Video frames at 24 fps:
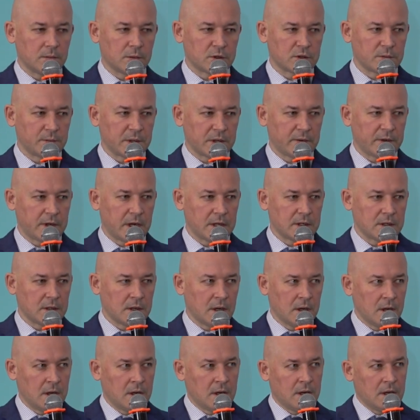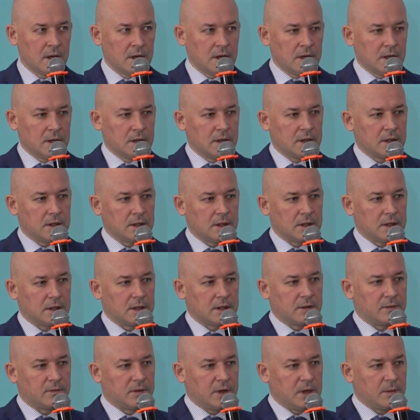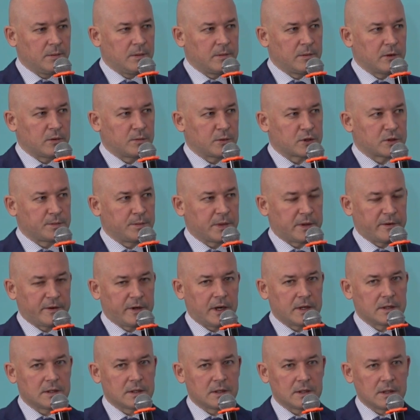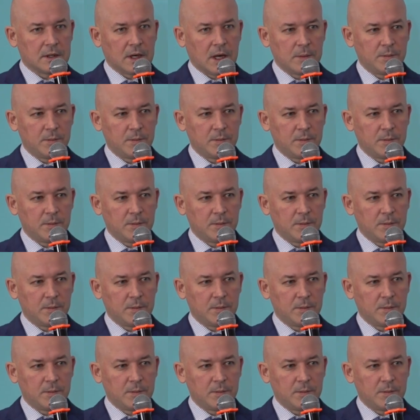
we're talking about the top 10 attacks.